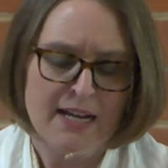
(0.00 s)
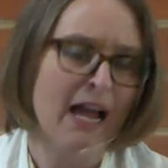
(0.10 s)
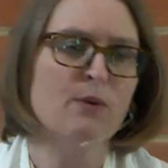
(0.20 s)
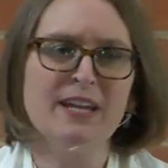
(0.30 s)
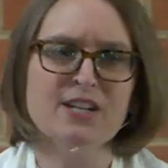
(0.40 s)

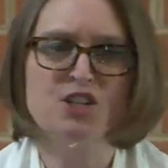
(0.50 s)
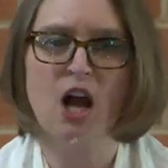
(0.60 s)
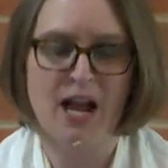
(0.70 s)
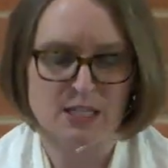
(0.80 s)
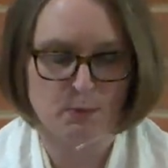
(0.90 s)
Now, each
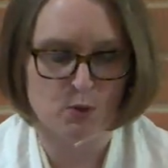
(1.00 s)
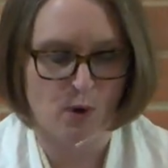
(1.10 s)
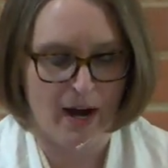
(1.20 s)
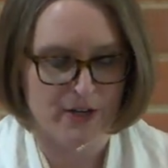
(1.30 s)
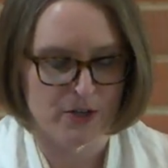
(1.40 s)
gospel
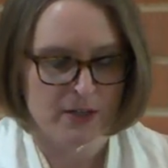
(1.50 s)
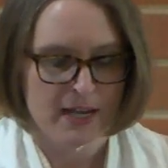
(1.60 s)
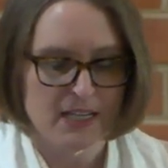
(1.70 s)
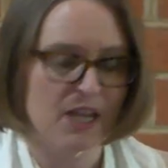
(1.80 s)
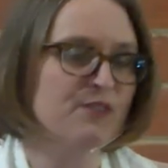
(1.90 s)
writer
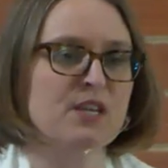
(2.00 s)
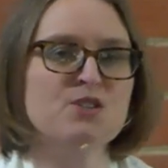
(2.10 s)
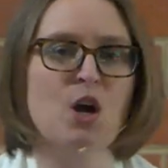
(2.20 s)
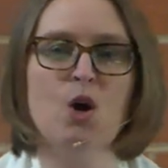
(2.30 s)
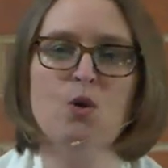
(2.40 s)
gives
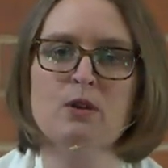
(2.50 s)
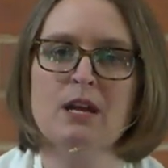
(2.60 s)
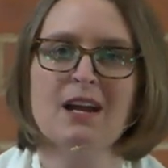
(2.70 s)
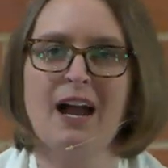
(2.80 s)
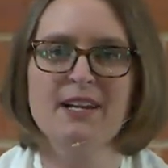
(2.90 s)
his own
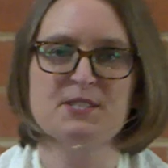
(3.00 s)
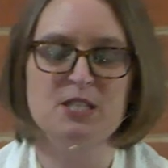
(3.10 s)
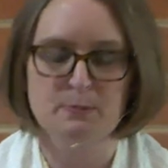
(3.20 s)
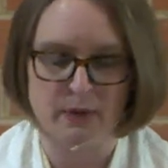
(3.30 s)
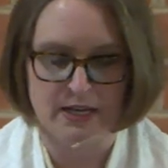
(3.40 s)
kind of
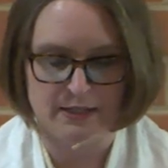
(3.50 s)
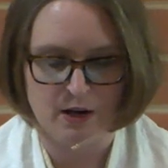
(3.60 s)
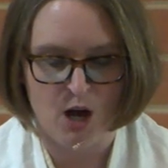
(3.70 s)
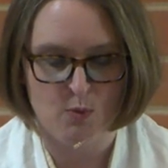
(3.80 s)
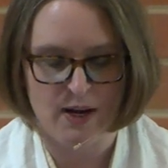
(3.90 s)
spin
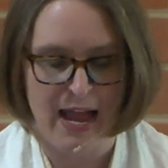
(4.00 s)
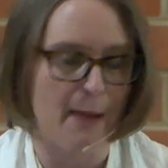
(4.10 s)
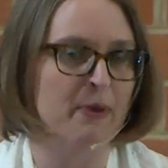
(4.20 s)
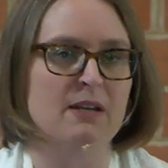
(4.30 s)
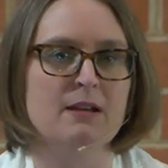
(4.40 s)
on what
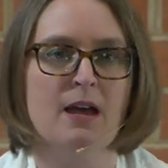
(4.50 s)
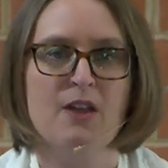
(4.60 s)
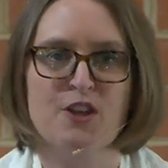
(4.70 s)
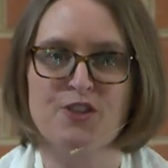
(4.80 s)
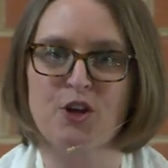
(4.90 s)
happened
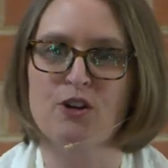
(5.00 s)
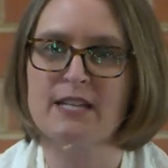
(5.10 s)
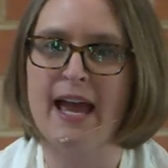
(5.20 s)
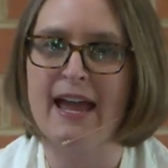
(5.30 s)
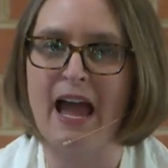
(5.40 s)
the third
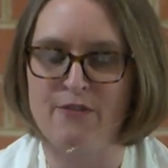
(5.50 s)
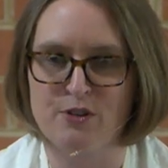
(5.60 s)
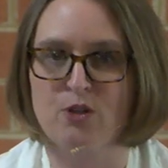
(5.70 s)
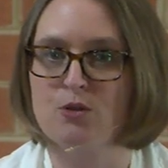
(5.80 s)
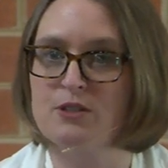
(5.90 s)
day
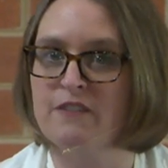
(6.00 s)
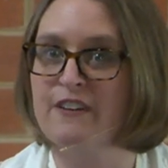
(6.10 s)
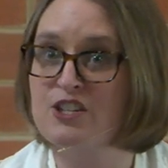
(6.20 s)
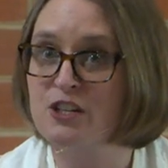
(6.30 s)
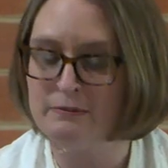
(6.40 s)
after the
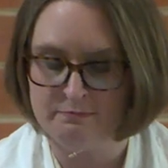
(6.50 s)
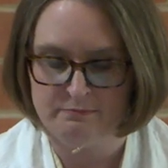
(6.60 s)
crucifixion.